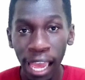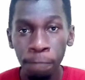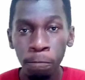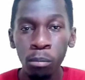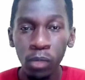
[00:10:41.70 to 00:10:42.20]

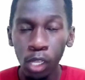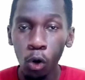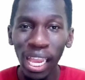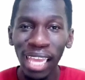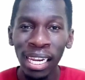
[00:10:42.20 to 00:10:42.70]
that.
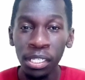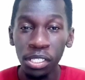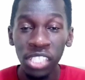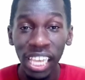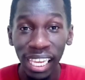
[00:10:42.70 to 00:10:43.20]
Go ahead
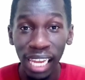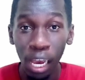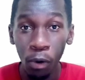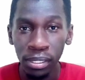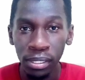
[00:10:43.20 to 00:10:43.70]
and check it
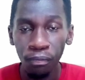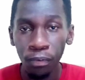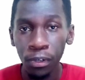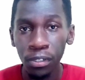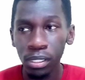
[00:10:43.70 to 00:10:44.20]
out. It's the
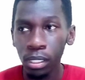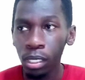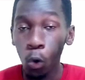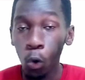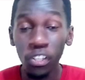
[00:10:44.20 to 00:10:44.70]
first
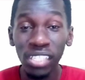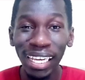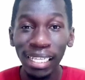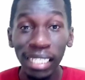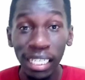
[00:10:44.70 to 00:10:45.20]
or
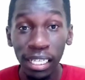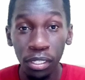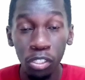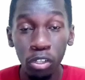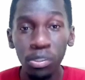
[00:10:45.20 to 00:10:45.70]
second link
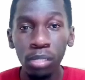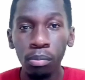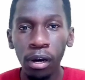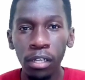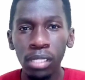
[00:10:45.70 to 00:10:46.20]
in the
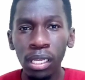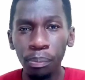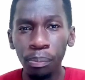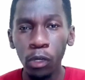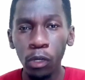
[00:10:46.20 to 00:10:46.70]
description box
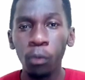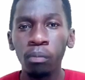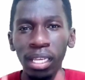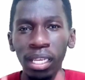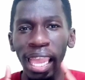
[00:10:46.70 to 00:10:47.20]

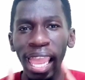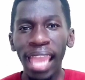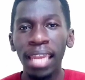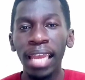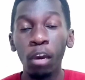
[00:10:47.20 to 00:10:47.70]
below.
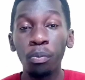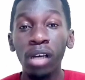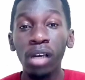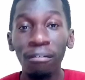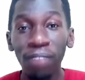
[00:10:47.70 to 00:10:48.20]
And I
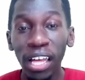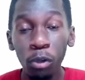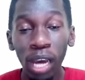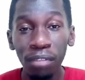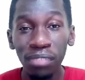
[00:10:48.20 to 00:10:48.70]
hope you got
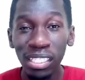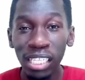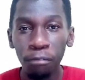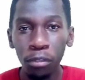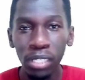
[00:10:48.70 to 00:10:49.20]
value out of
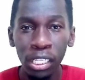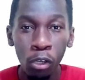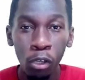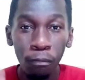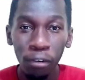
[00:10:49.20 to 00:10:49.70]
this. If you
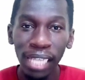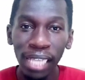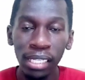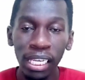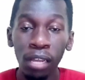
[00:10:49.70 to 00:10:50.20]
did, don't
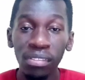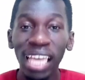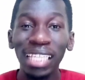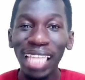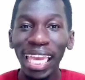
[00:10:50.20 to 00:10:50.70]
forget to hit on
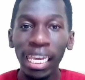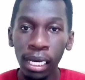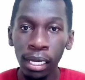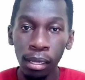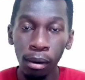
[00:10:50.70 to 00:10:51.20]
that
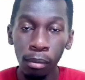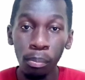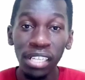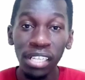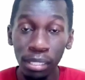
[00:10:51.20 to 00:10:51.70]
like
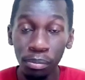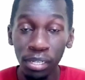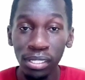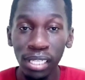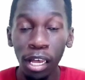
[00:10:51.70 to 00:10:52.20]
button
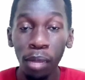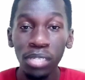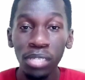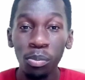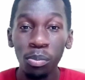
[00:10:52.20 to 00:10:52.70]
because it
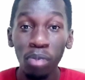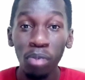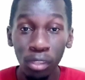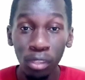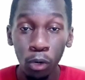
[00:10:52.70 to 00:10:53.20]
helps us
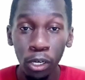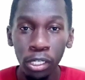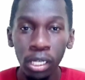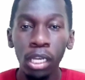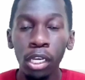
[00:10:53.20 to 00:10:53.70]
spread the
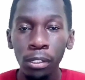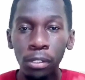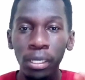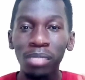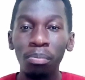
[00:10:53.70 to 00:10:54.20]
word
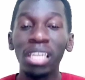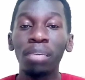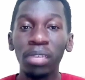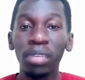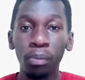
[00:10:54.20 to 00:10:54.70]
to as
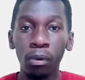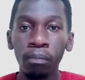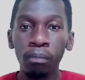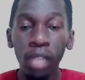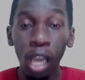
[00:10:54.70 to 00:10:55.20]
many people
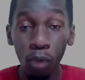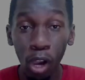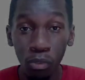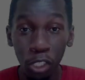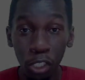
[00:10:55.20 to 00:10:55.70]

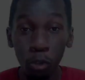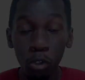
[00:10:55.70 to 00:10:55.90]
around the